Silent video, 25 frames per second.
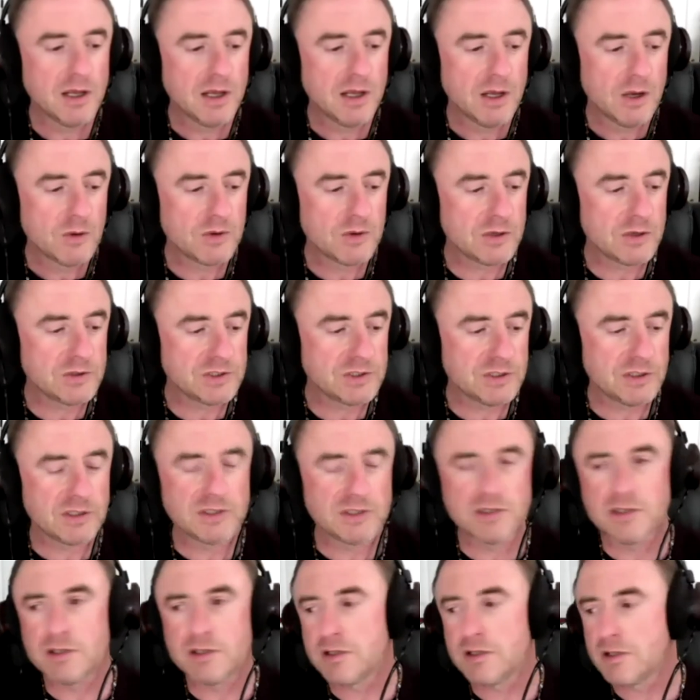when I was
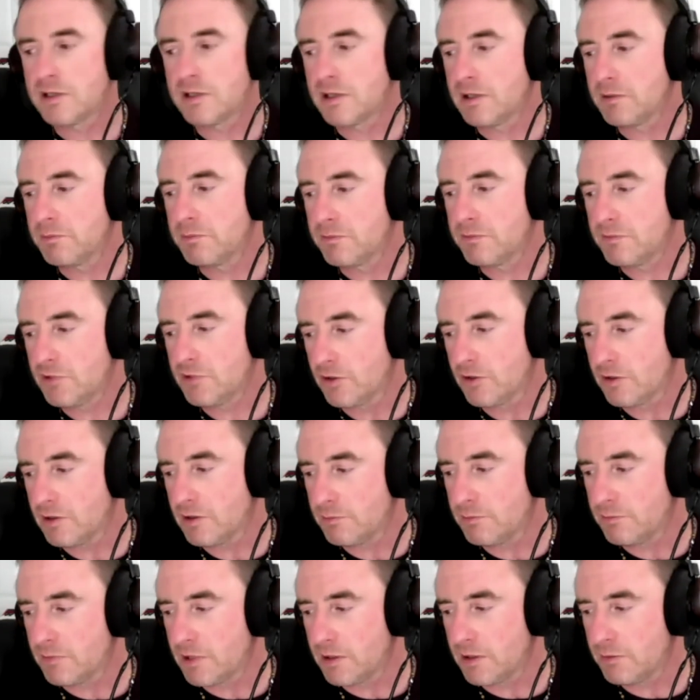younger, and I'm, you know,
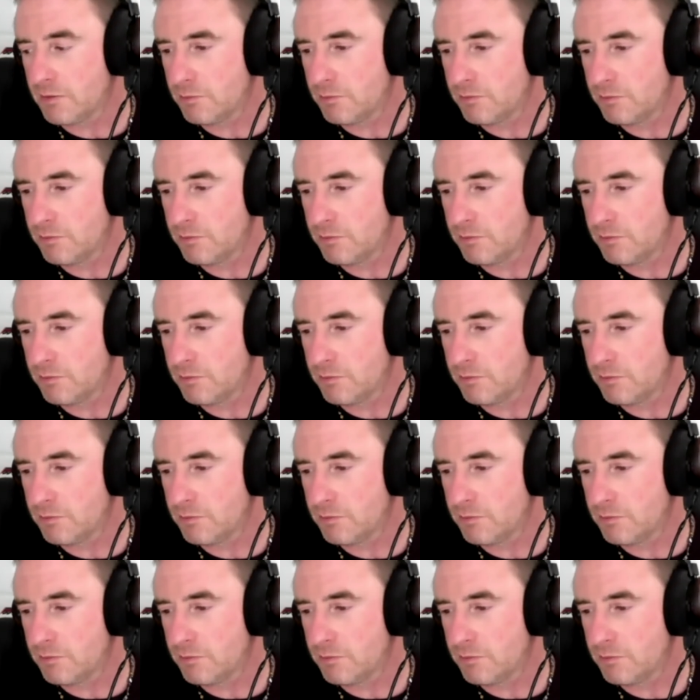I'm, I'm